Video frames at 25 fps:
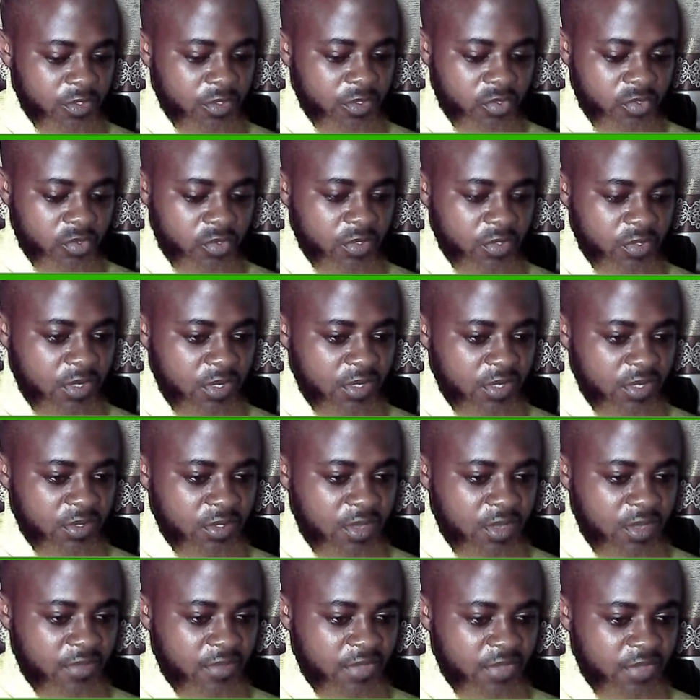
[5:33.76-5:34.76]
So that
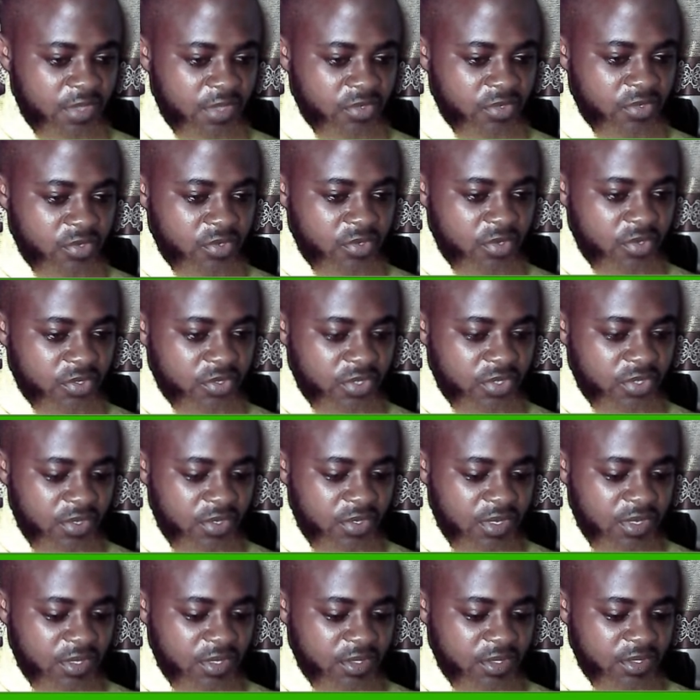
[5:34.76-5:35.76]
after introduction, you
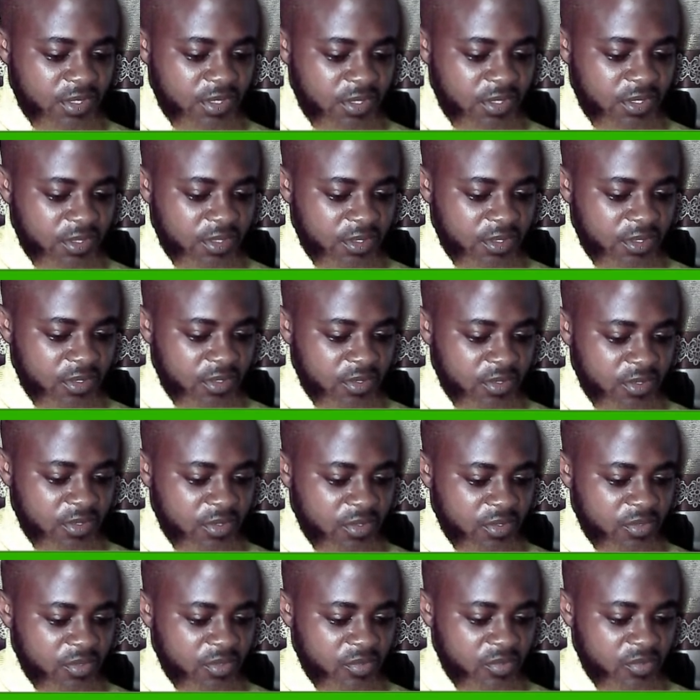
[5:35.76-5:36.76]
can see
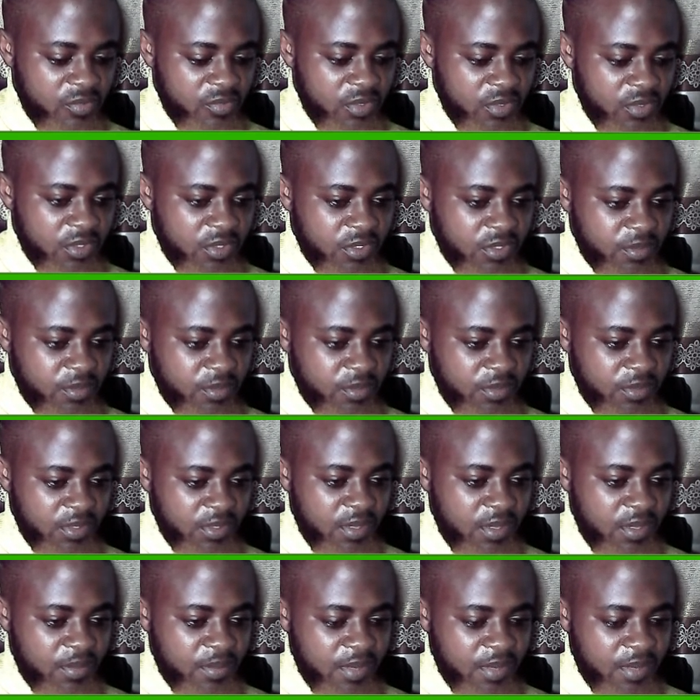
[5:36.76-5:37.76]
what is
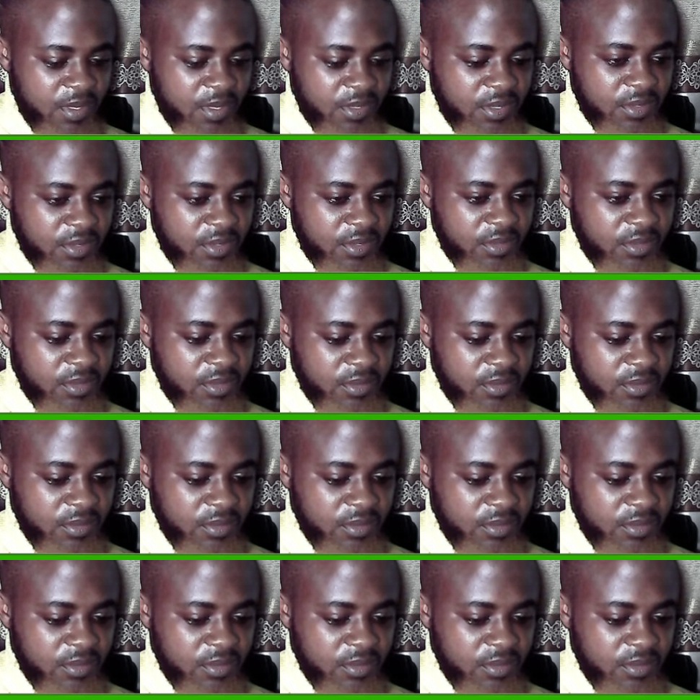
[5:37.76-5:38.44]
media buying,